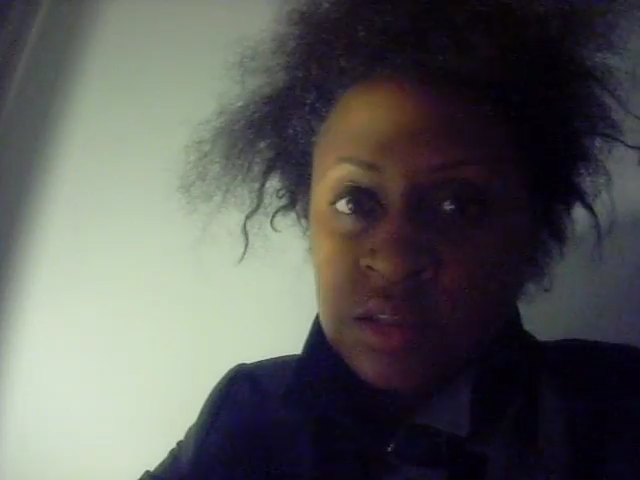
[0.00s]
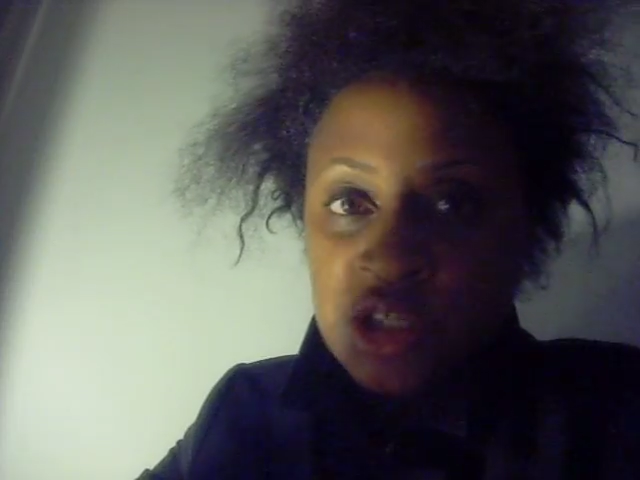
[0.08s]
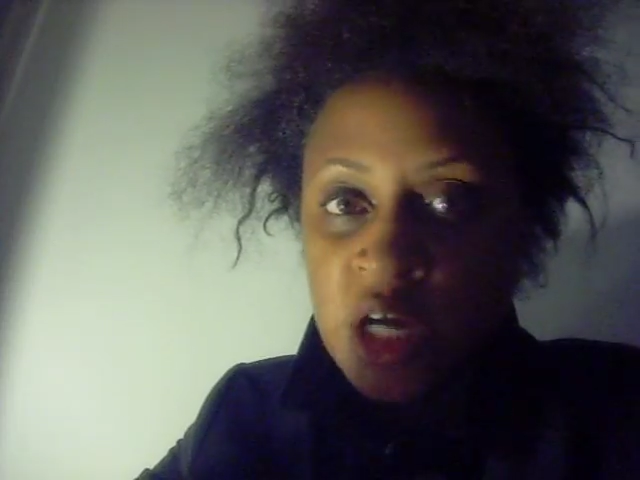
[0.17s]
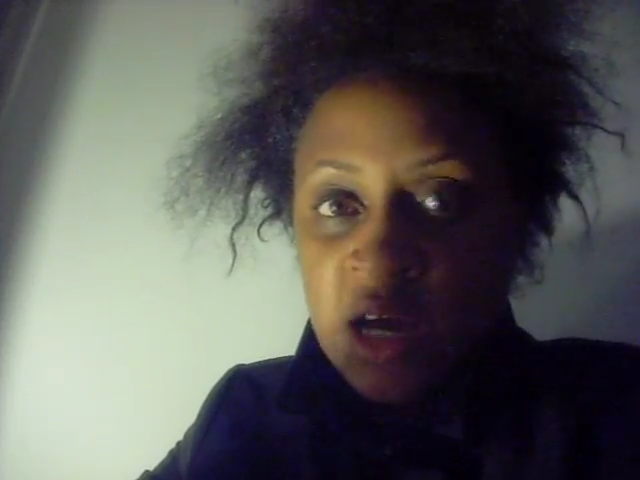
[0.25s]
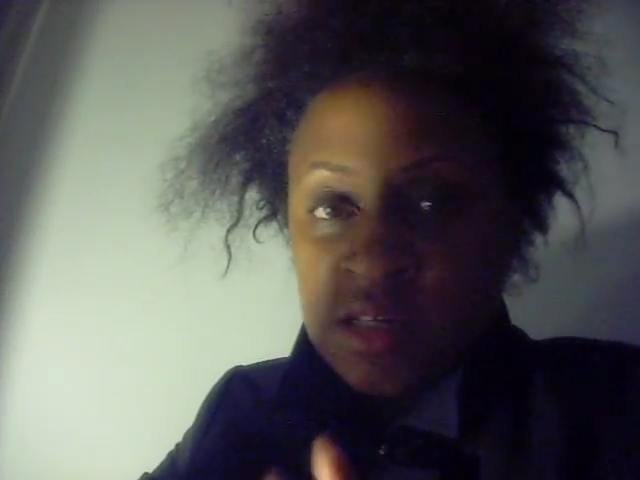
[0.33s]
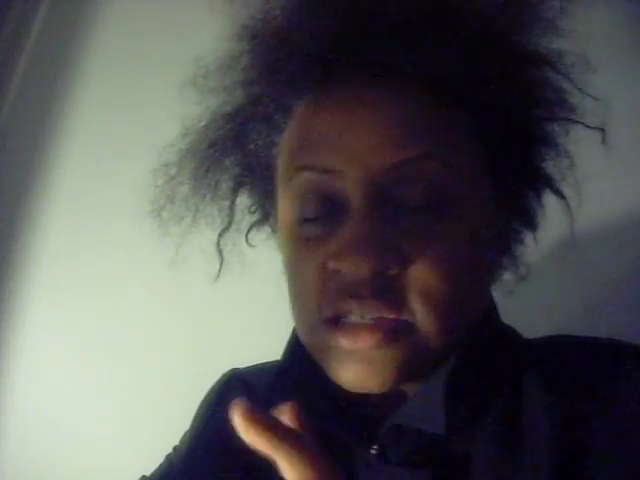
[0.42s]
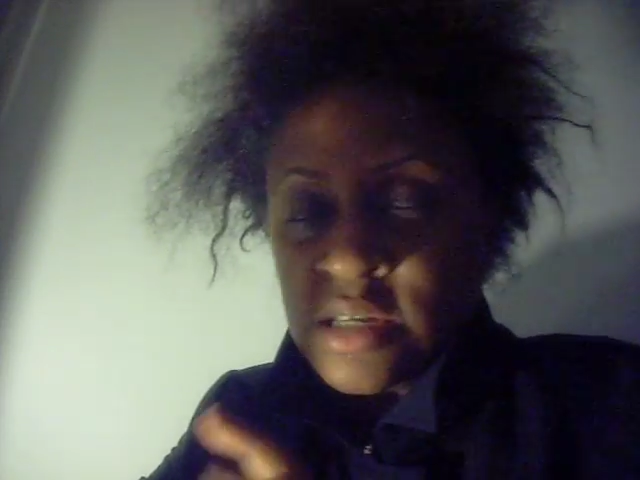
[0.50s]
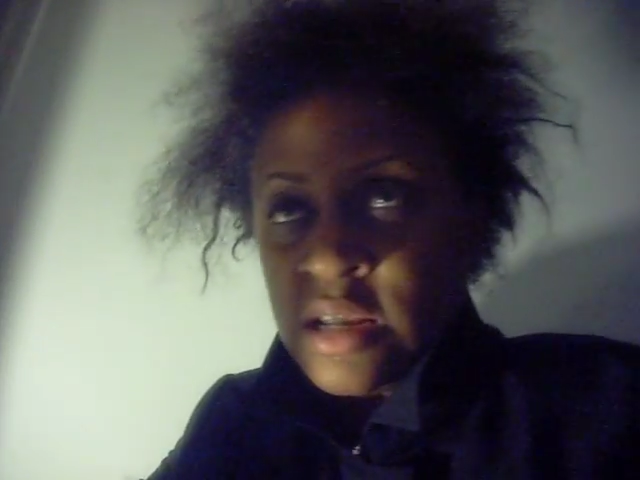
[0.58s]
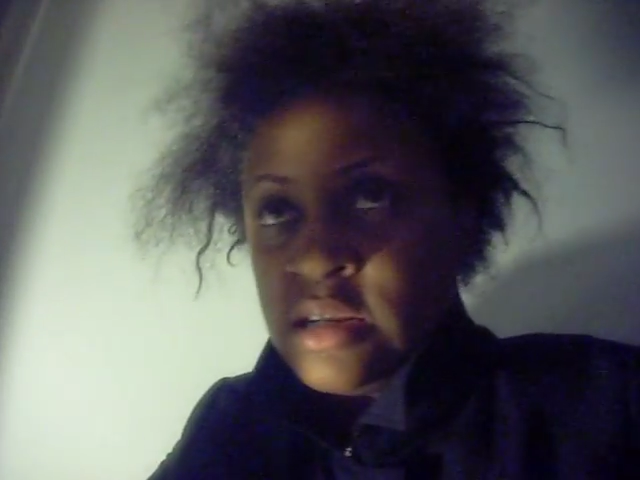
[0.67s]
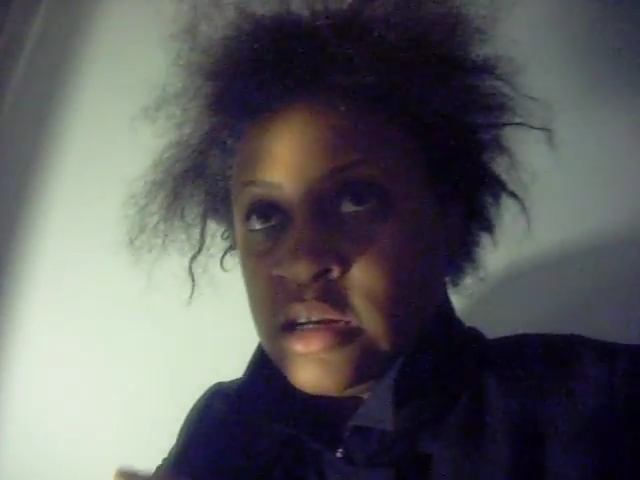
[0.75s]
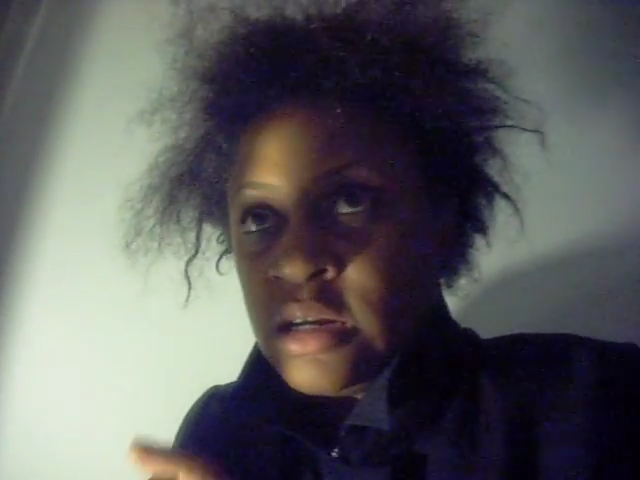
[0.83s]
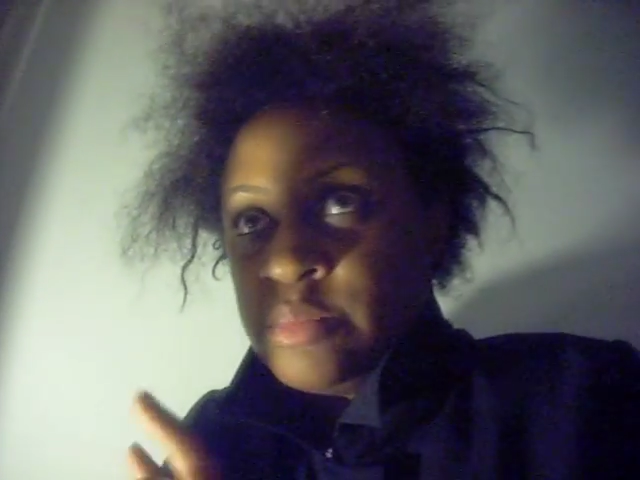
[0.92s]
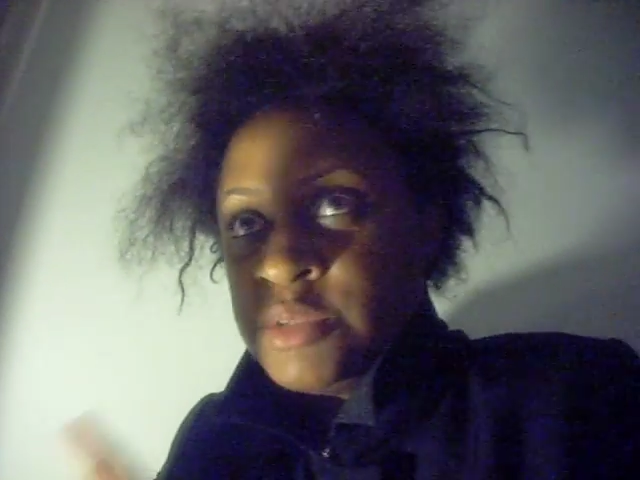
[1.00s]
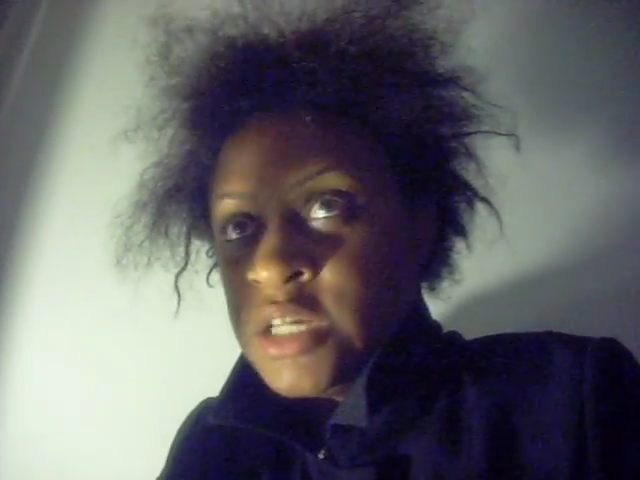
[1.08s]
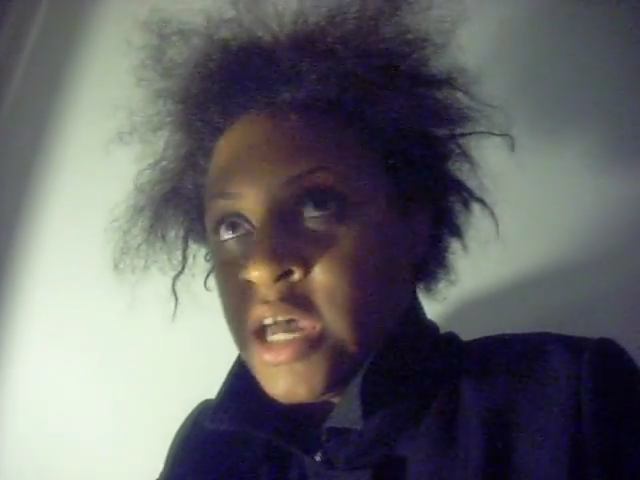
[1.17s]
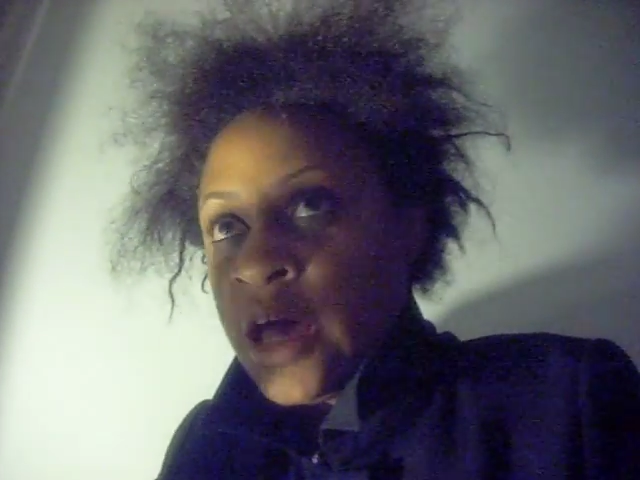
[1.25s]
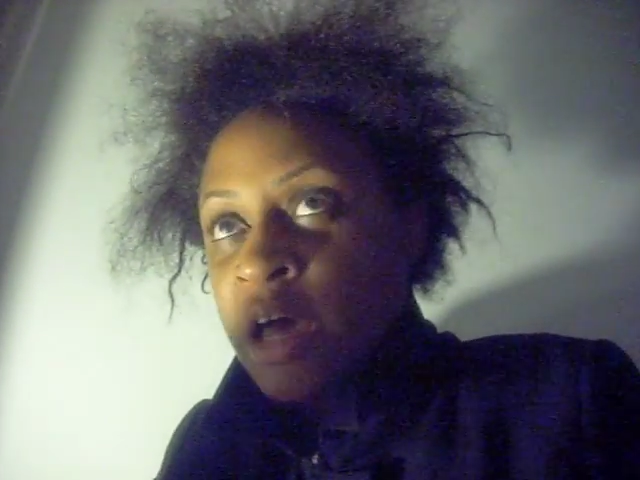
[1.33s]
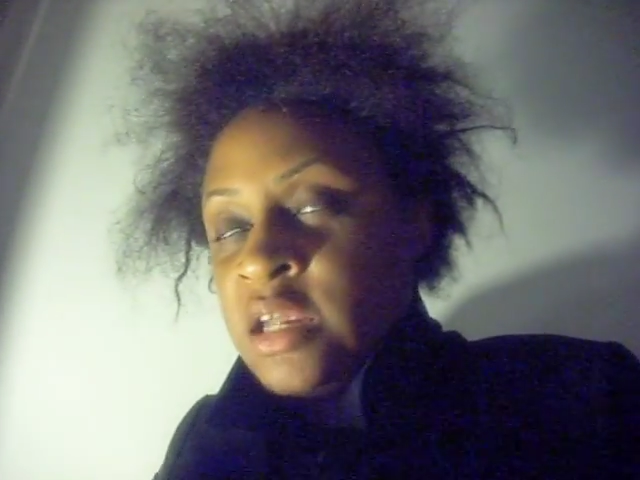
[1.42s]
Jackson ended up
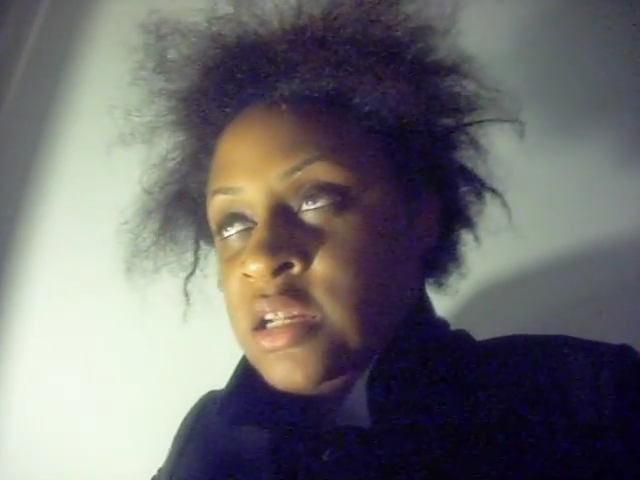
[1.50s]
dead,